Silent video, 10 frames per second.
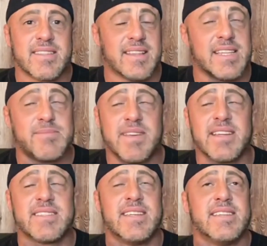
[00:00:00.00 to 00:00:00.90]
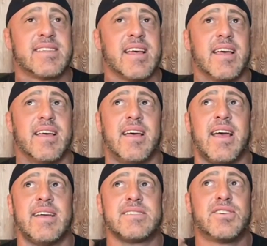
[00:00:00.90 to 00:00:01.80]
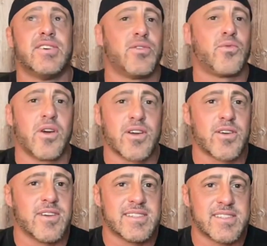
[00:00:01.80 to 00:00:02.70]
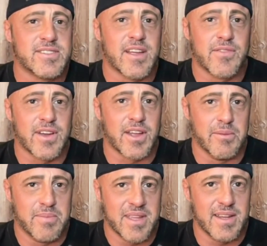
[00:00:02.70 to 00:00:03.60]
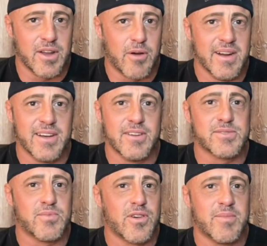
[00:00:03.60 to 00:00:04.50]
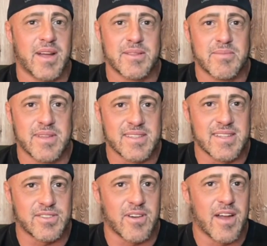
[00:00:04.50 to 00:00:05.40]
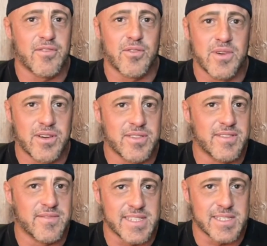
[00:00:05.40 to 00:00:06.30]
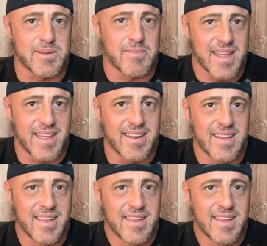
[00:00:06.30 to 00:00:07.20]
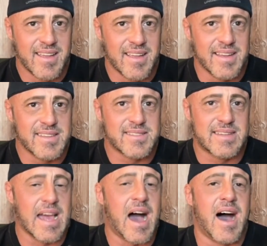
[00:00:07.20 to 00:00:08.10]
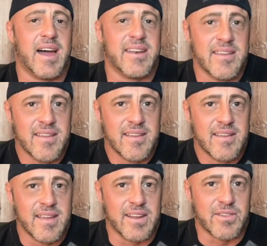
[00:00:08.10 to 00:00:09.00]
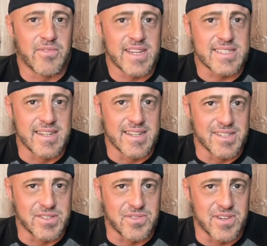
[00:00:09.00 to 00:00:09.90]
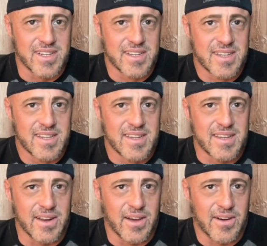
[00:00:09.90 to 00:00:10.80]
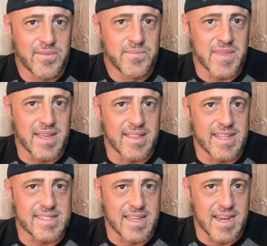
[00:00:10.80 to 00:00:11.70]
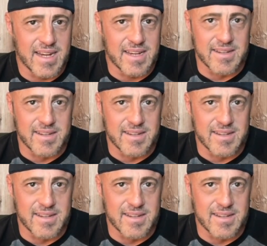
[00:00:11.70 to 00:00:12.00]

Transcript: that's because he's as good a worker as there's ever going to be. Nobody knows more about the business or ever will than Vince McMahon. He's God in the wrestling industry, you know, and that's like,